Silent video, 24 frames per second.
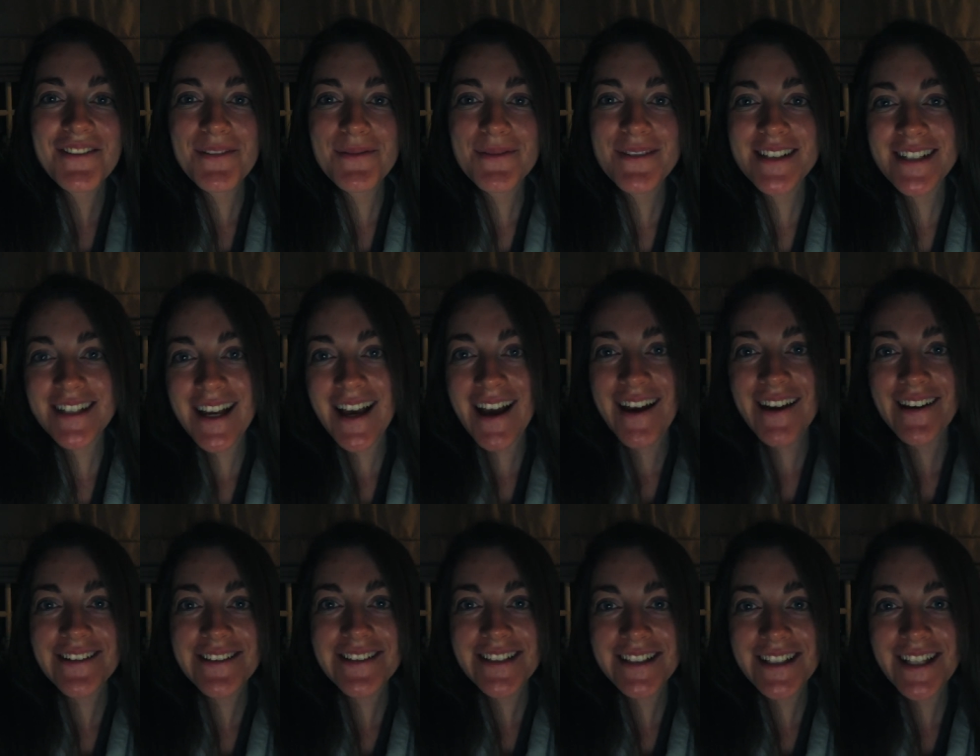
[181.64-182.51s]
from
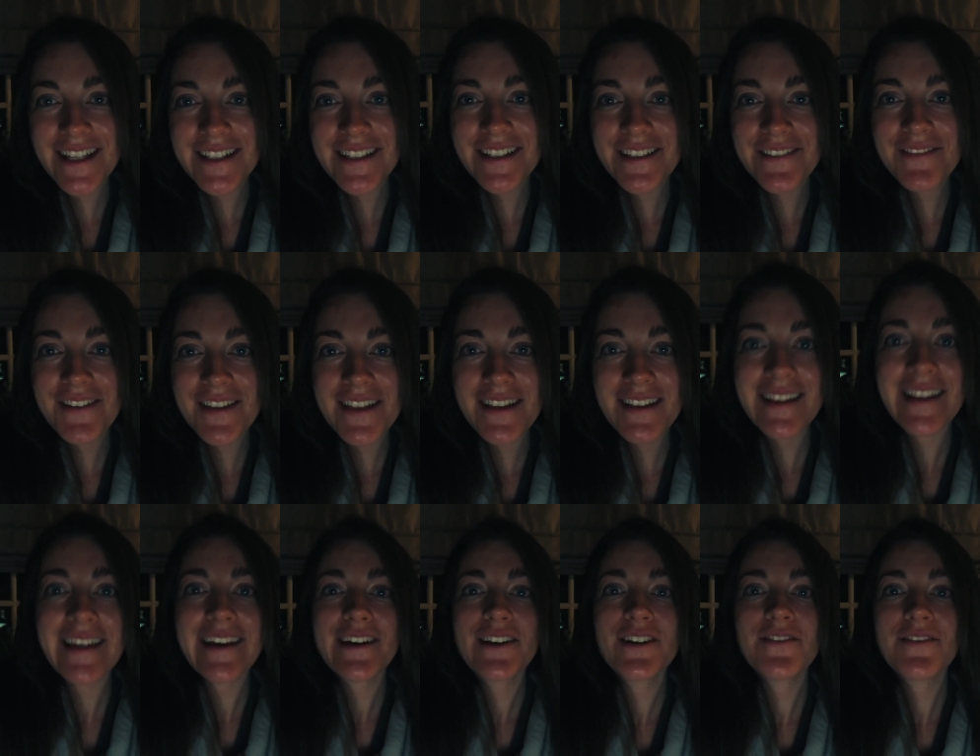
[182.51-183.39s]
Chicago to London with a
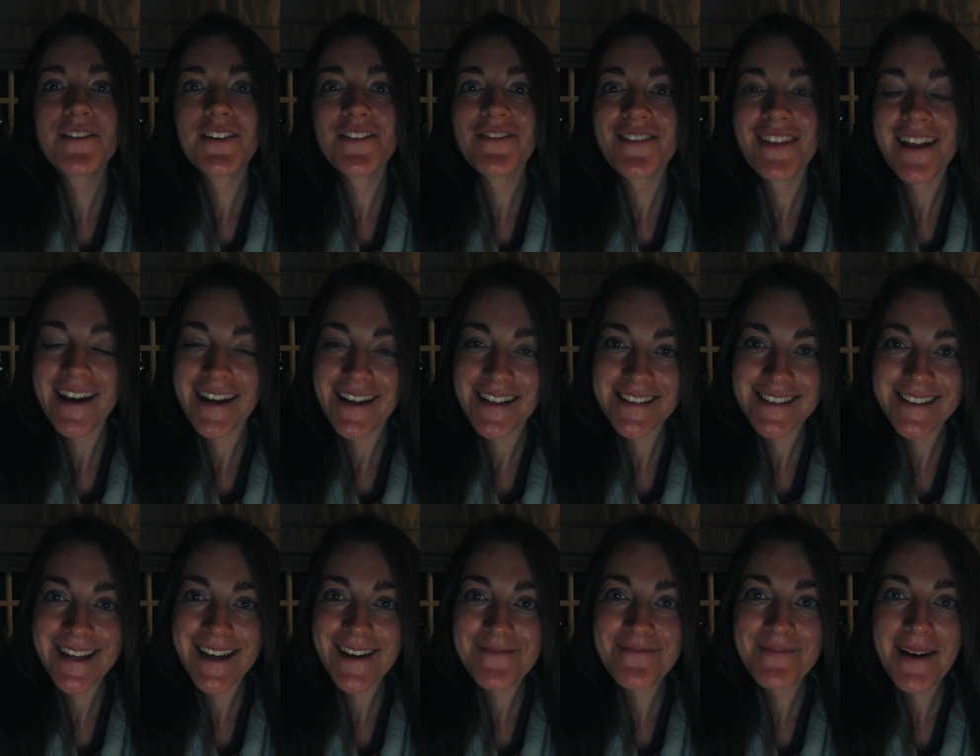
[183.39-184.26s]
layover flying
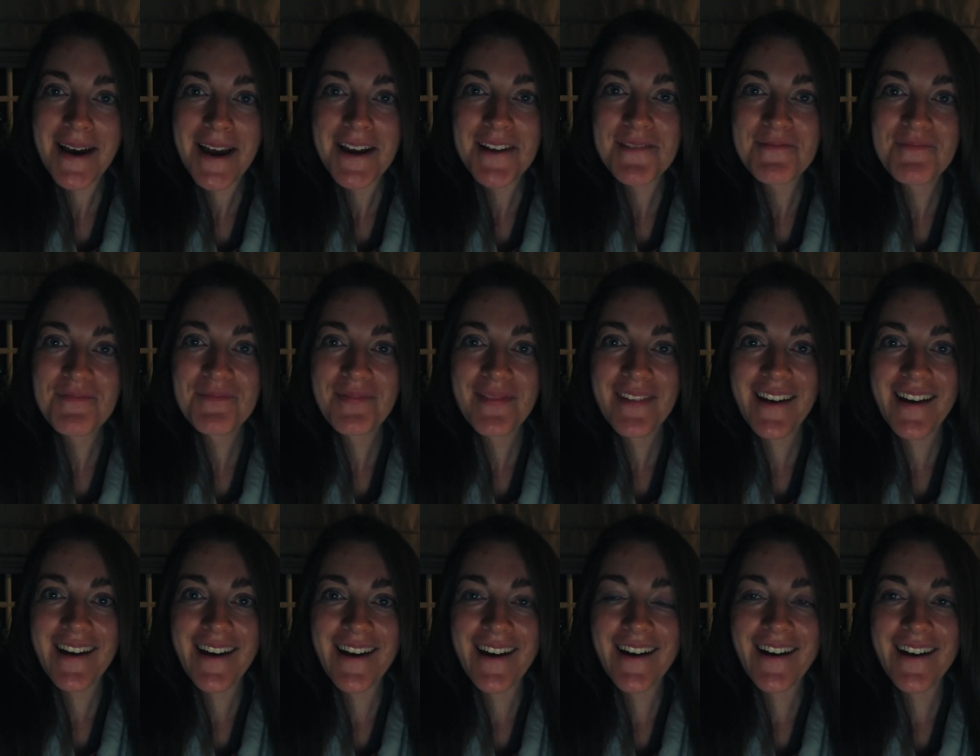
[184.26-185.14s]
standby.
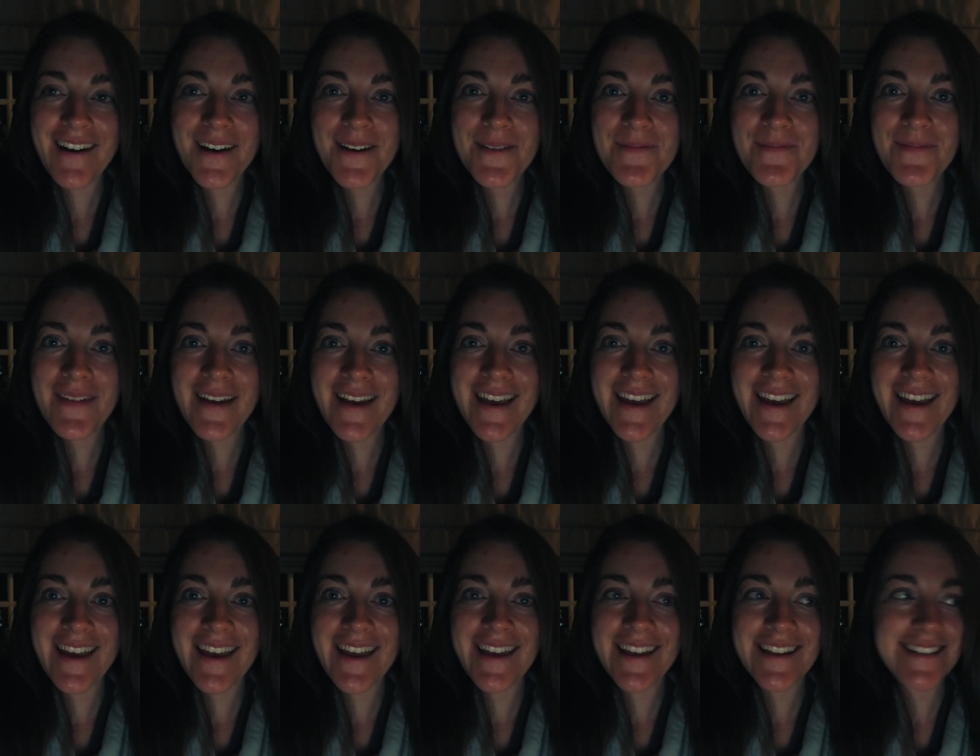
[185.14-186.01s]
Um,
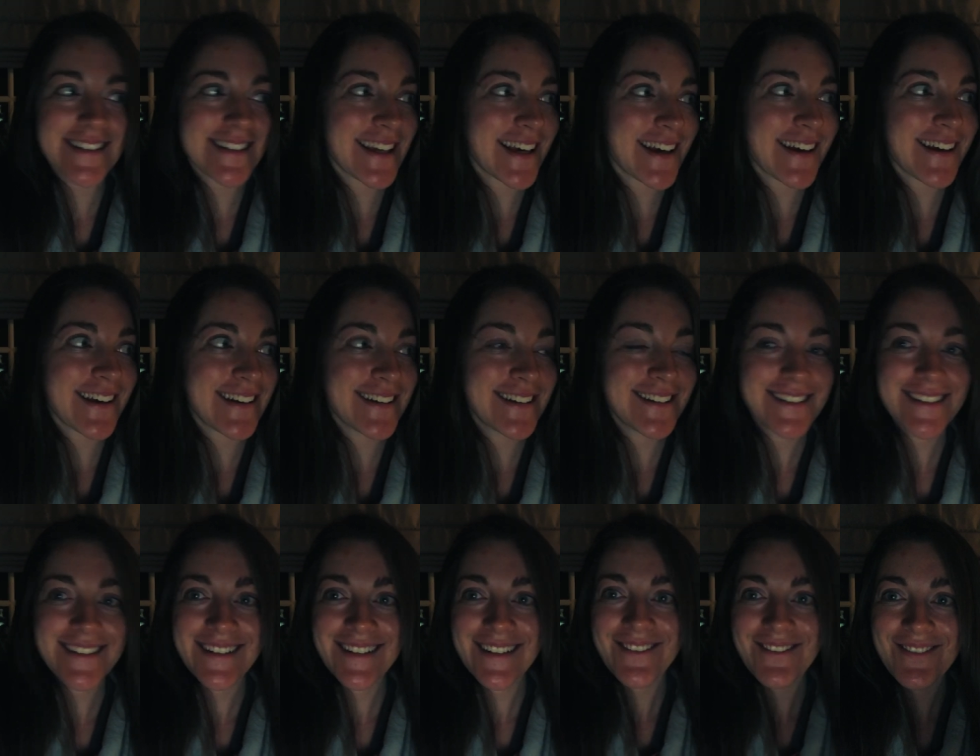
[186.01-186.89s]
and uh,
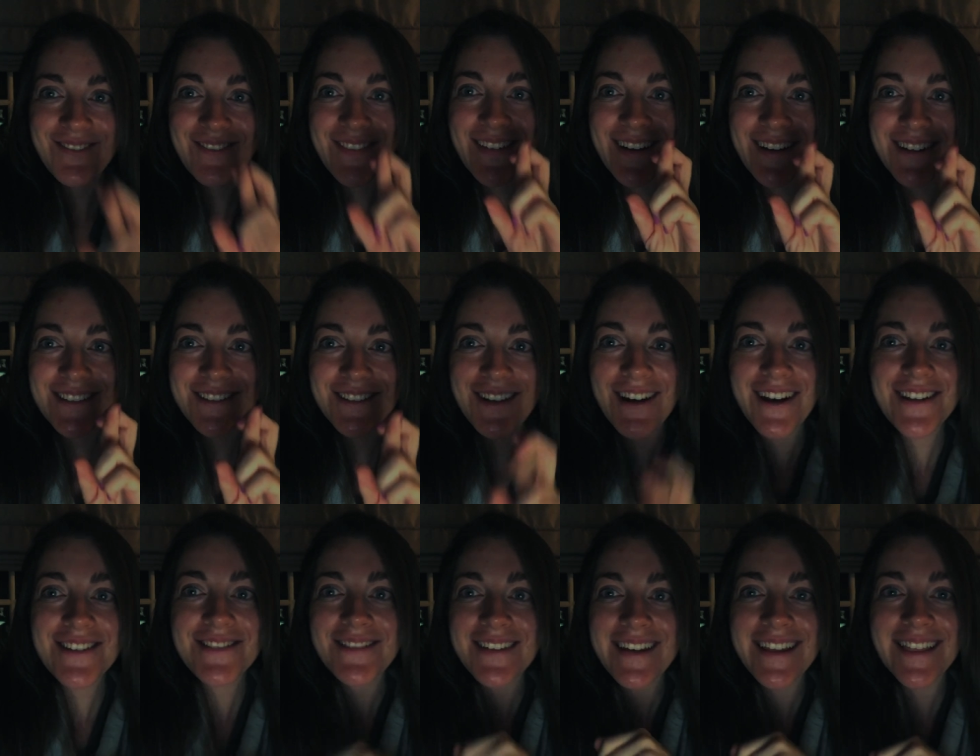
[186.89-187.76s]
fingers
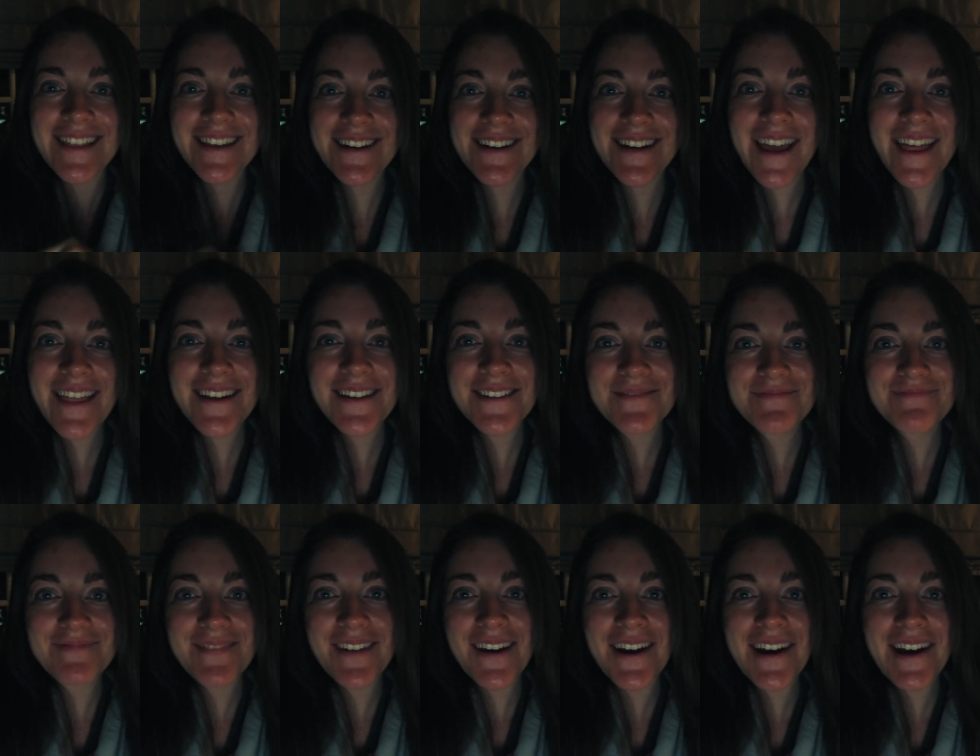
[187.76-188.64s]
crossed we get there together.
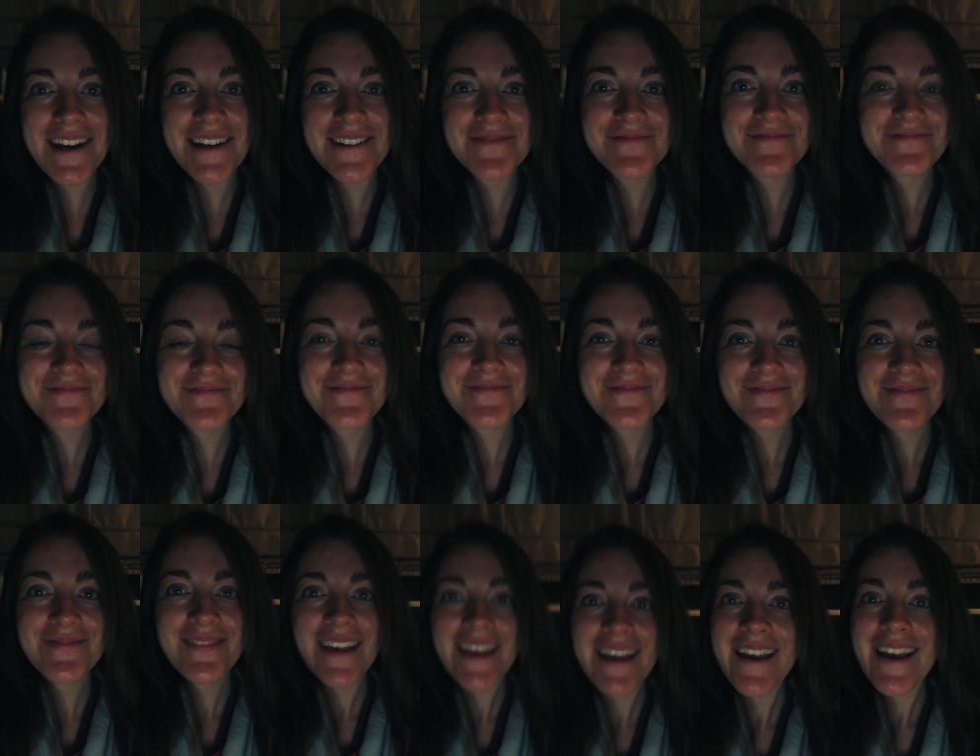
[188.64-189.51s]
All right,
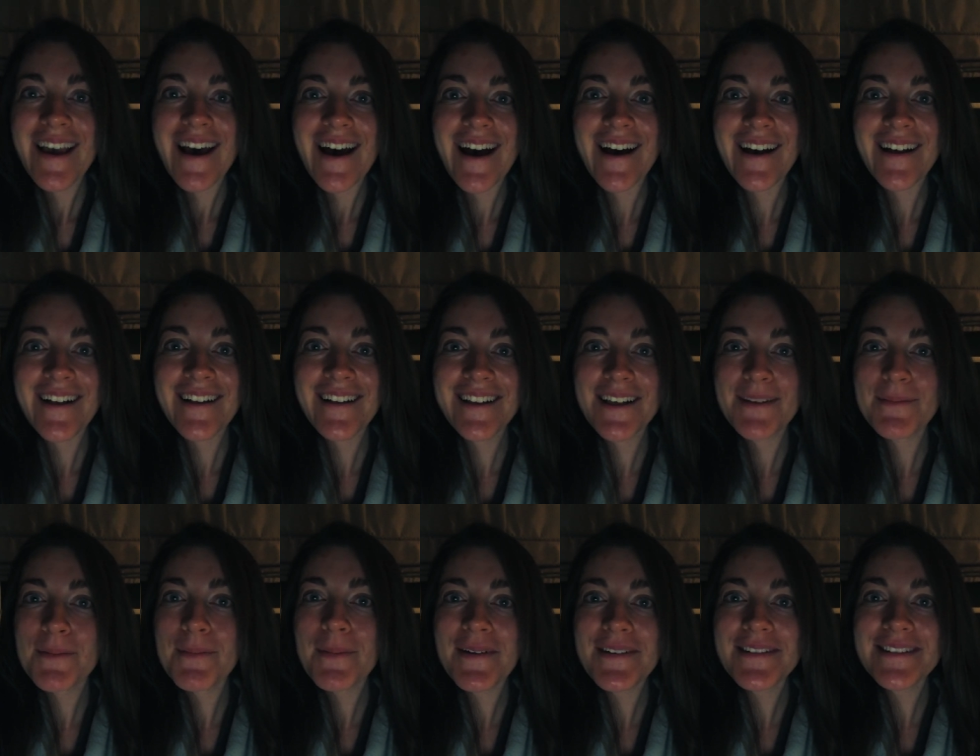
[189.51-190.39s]
I'll
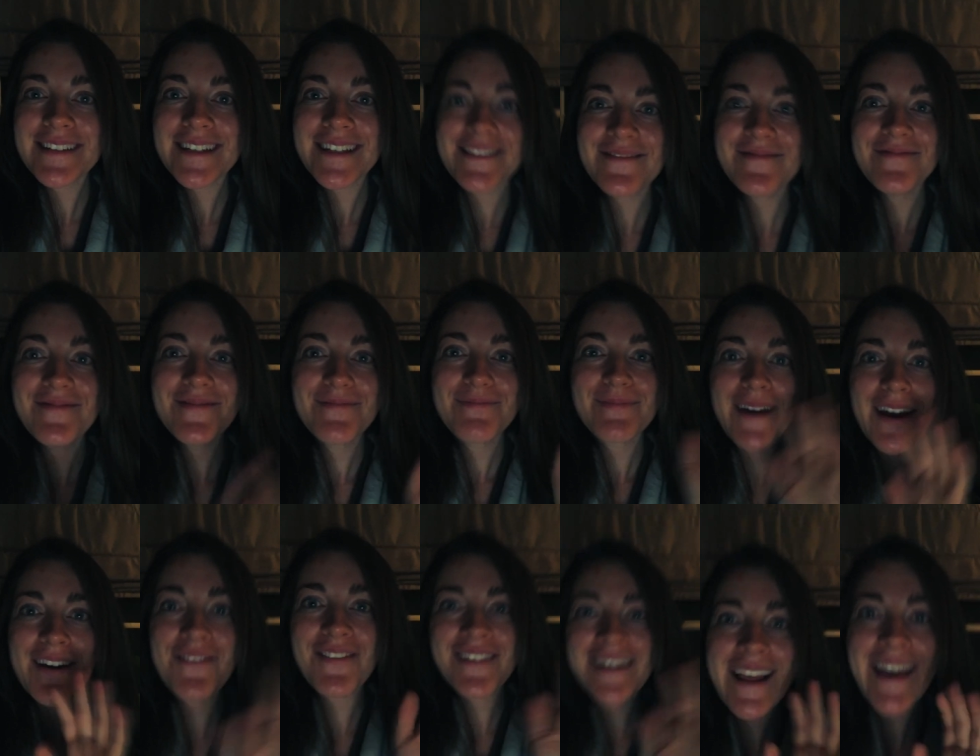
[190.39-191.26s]
keep you posted.
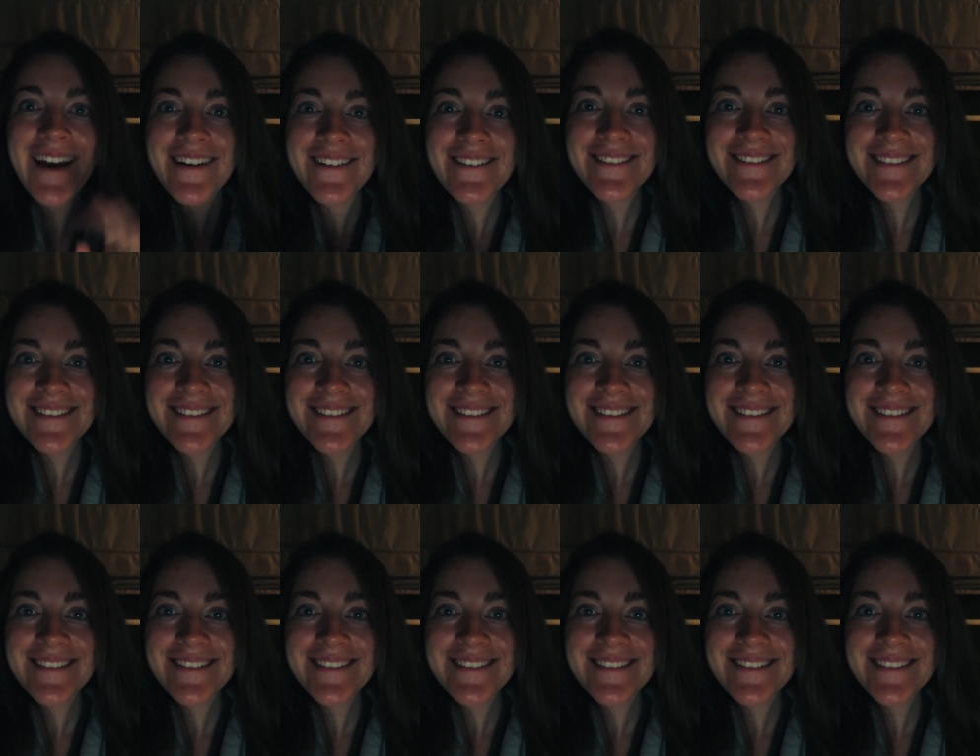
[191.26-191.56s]
Bye for now.